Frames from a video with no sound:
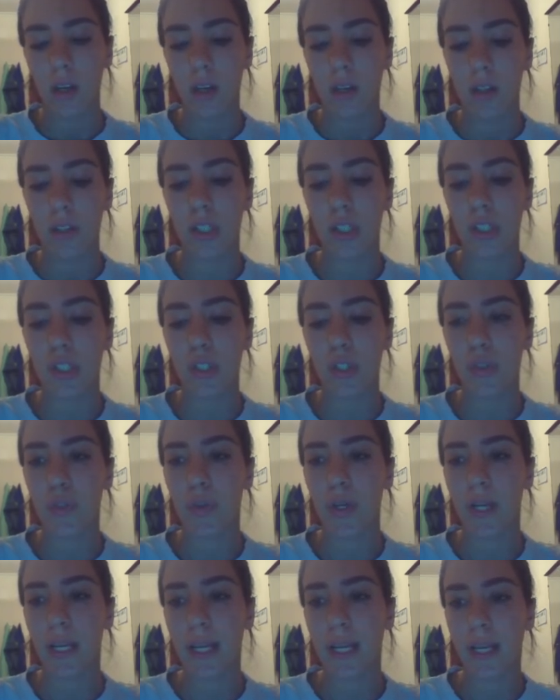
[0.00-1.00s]
the
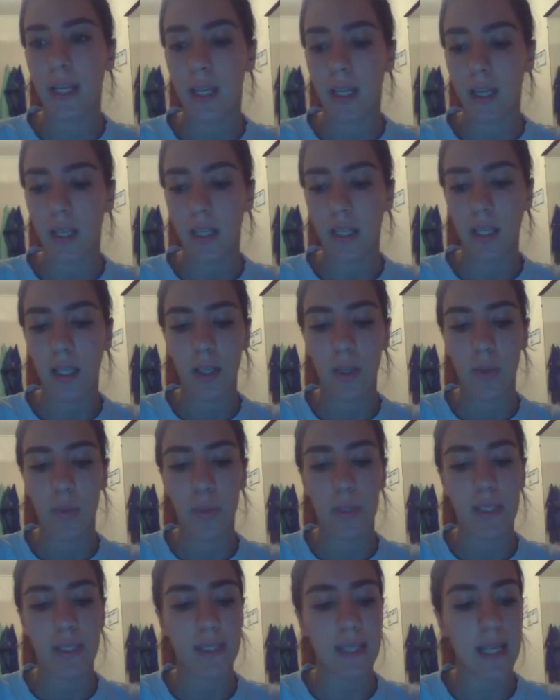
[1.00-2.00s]
string
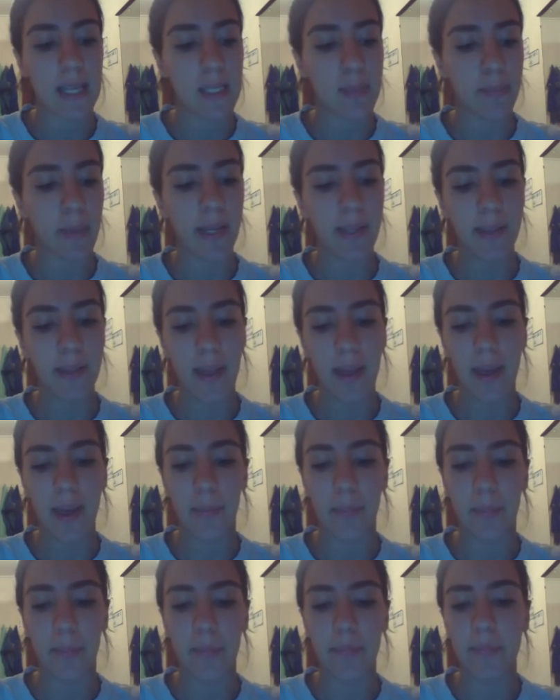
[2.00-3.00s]
which says my
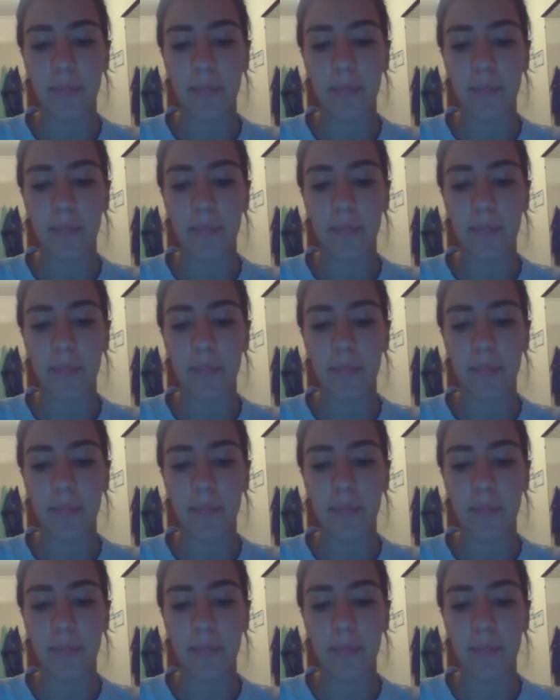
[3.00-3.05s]
name,